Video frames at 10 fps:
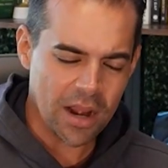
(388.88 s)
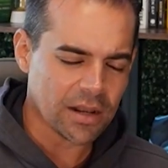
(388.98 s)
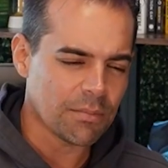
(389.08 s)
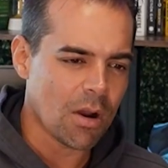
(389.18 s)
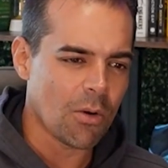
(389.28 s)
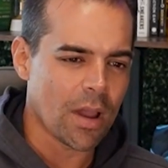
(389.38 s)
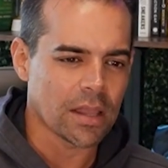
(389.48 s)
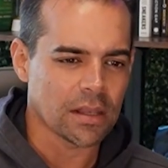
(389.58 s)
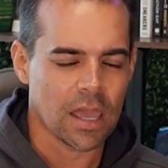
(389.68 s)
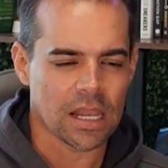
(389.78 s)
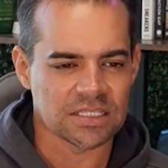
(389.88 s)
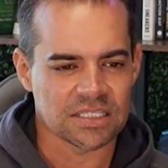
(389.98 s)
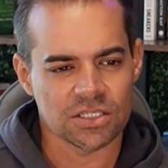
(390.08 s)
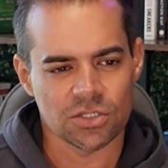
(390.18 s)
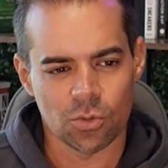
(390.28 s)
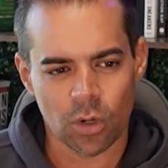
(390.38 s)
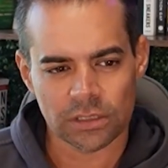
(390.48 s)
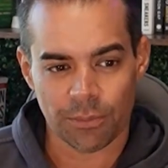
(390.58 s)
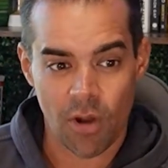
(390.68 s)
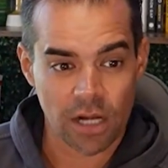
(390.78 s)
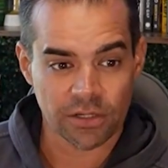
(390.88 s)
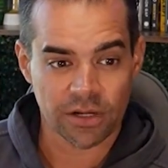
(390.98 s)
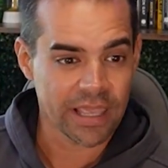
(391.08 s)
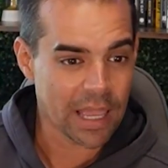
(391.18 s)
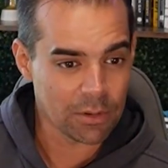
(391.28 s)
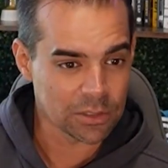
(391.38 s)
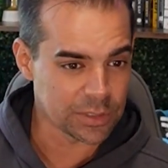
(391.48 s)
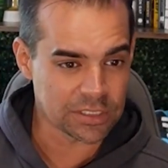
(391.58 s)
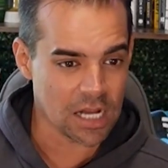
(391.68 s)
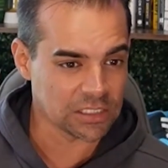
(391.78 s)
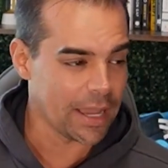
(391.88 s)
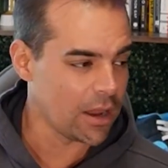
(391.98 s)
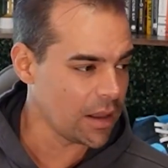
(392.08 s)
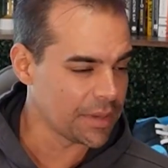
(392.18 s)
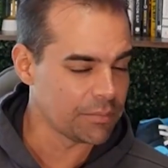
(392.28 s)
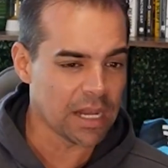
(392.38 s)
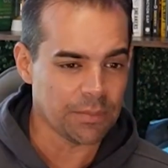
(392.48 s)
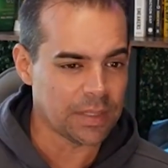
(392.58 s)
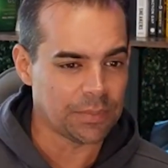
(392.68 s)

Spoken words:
to Moët Hennessy, you worked at Procter Gamble, which we talked about. I mean, many people